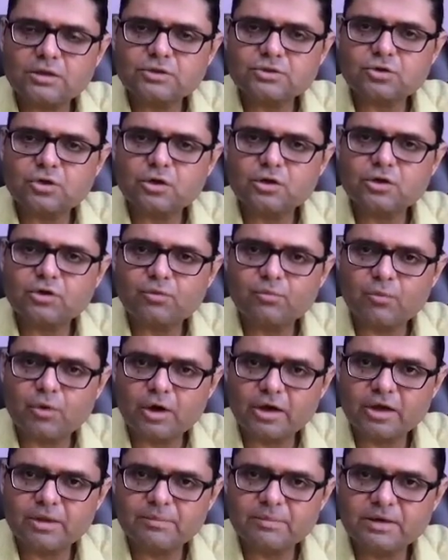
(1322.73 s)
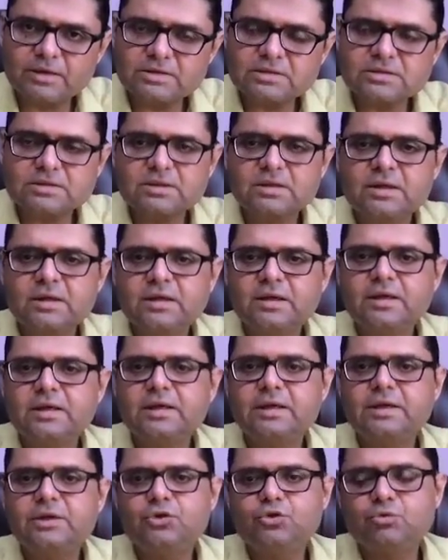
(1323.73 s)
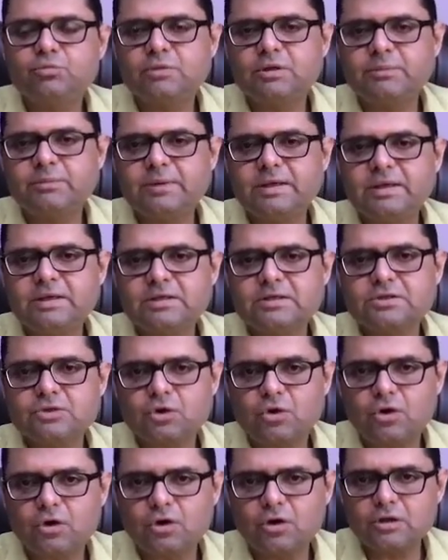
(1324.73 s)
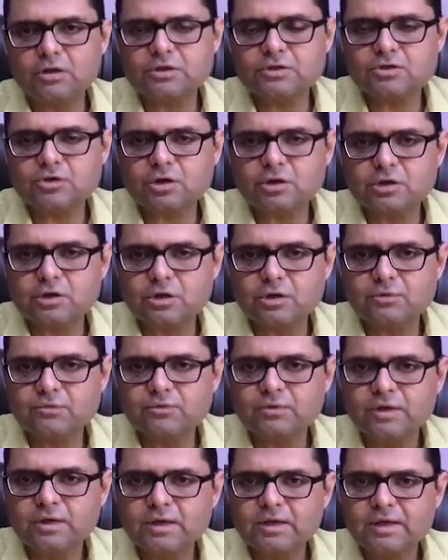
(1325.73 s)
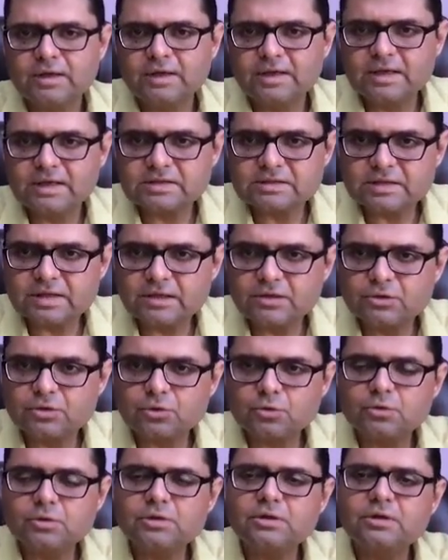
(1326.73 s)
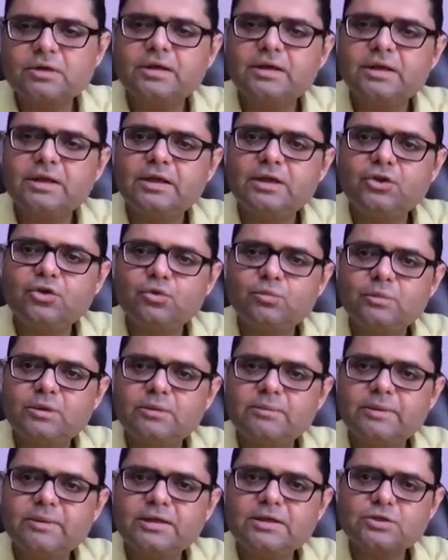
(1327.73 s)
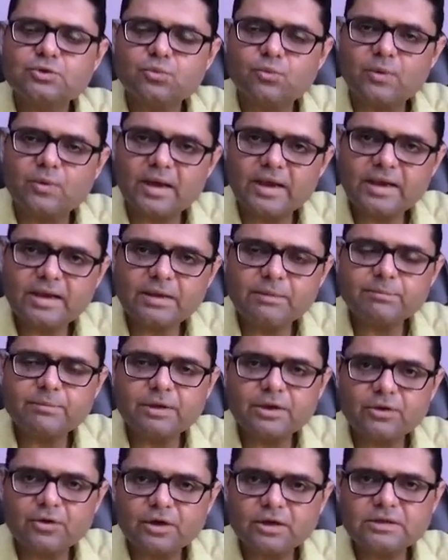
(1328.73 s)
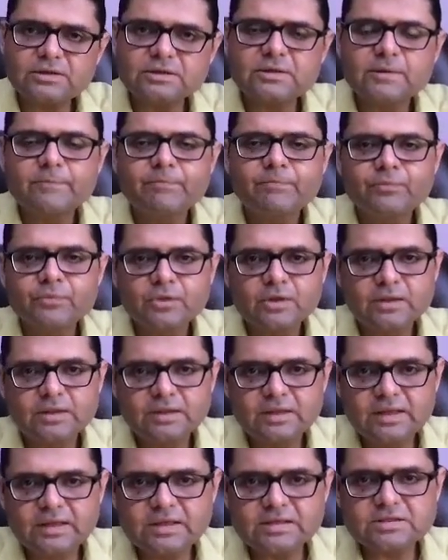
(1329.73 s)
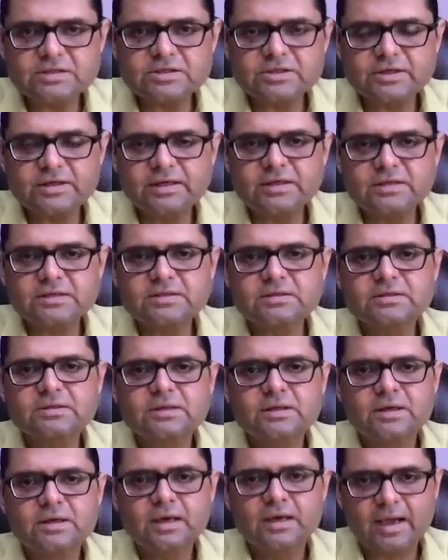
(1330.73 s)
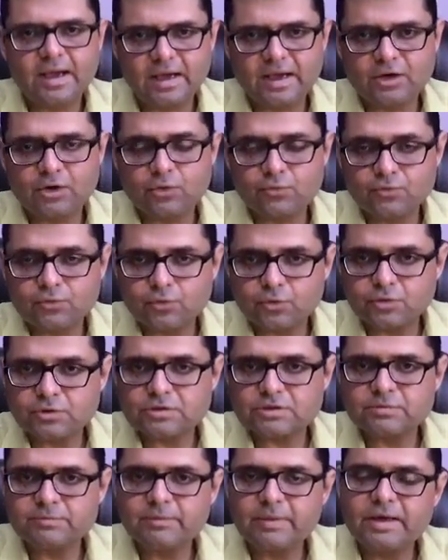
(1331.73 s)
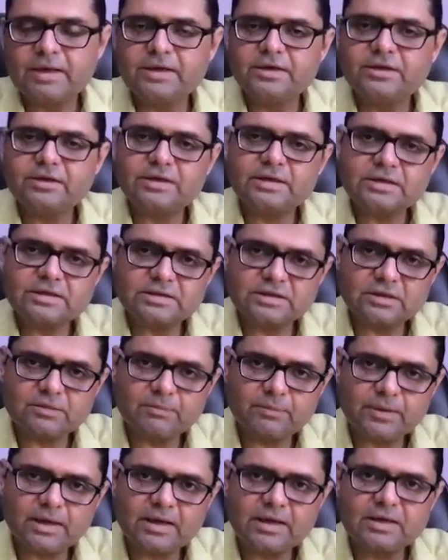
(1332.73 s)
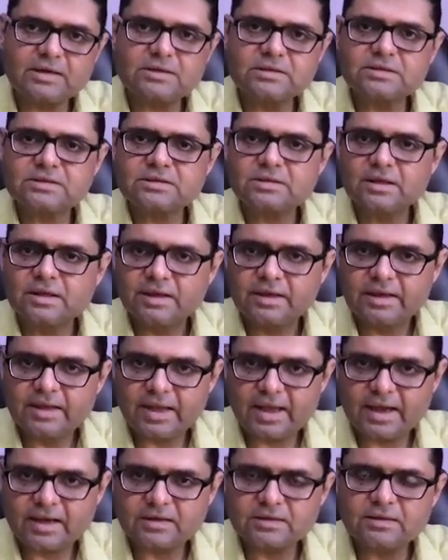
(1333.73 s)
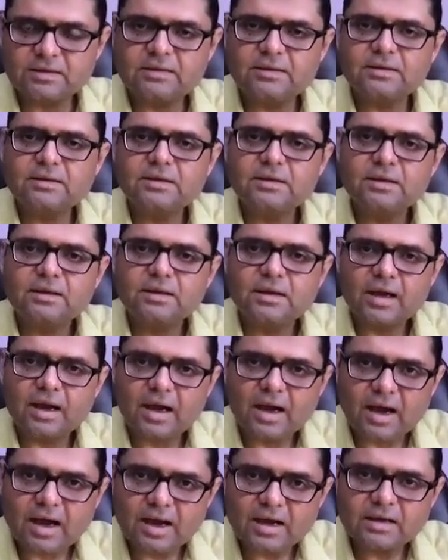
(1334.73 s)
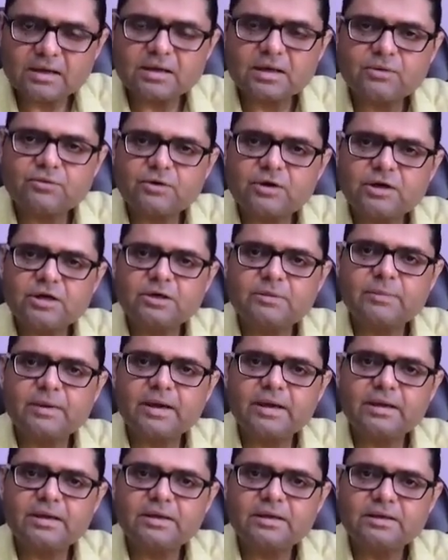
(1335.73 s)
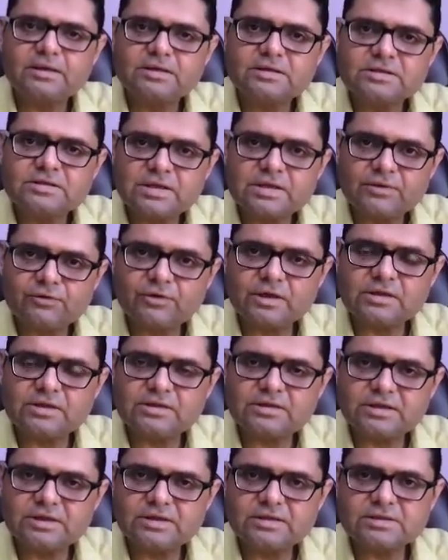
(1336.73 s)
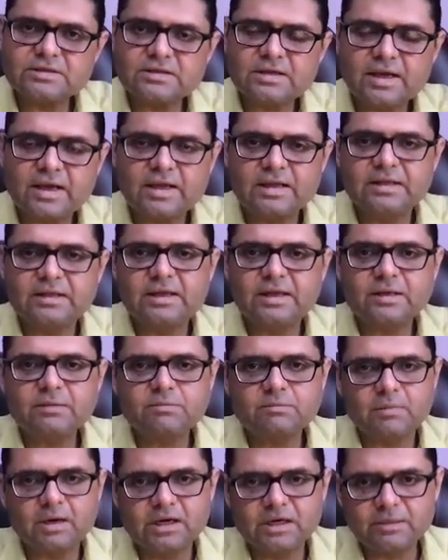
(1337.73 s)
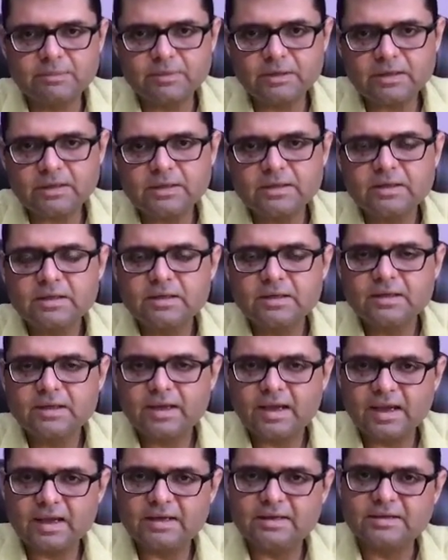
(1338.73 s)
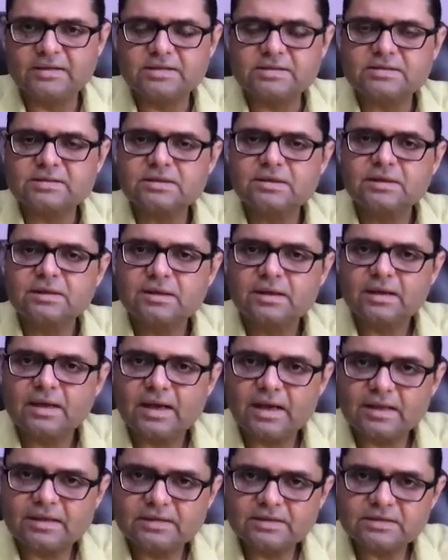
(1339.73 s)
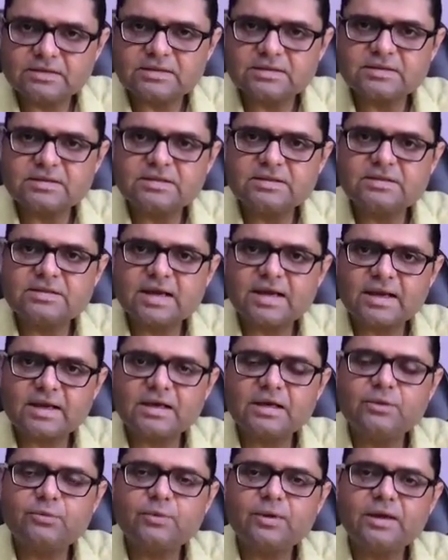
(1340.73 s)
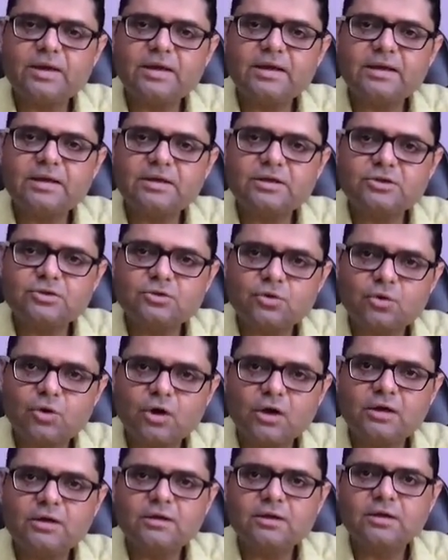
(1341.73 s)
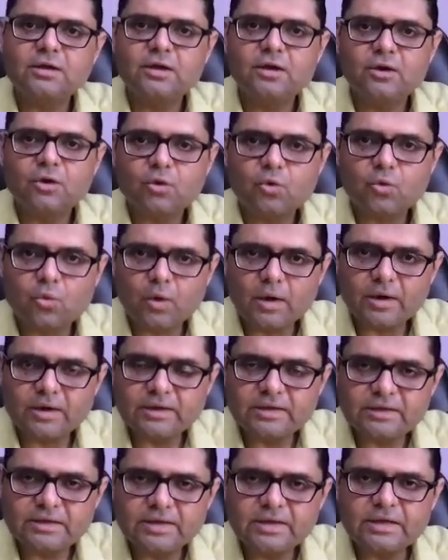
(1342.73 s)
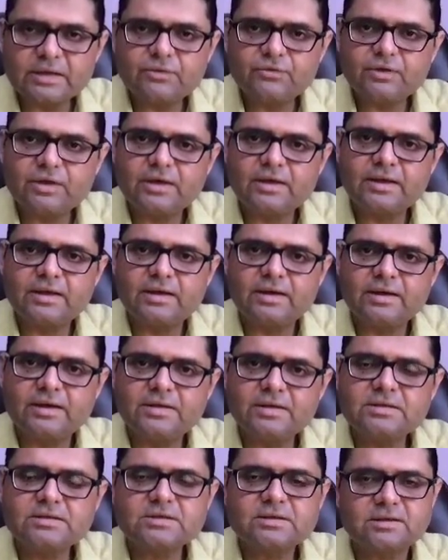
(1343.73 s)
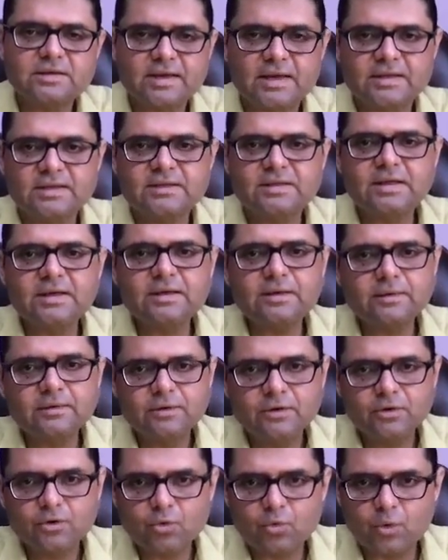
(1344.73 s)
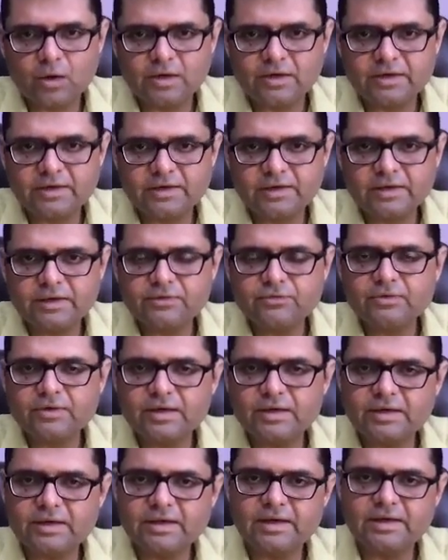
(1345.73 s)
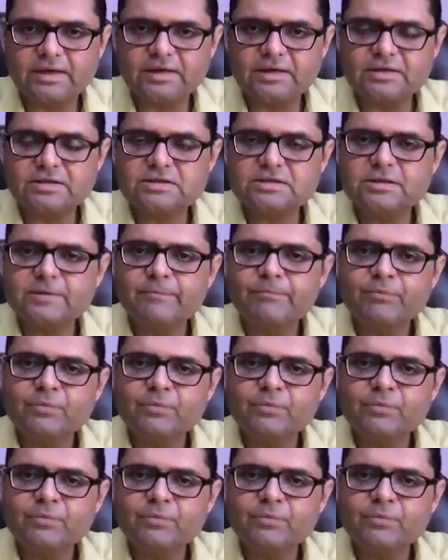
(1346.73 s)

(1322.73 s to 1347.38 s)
sort of body mass in human beings, all sort of skin tone in human beings. Why? Because these traits, and of course many traits in plants, cattle, are governed by several genes and their multiple alleles. And this is exactly why it is called quantitative inheritance rather than qualitative inheritance.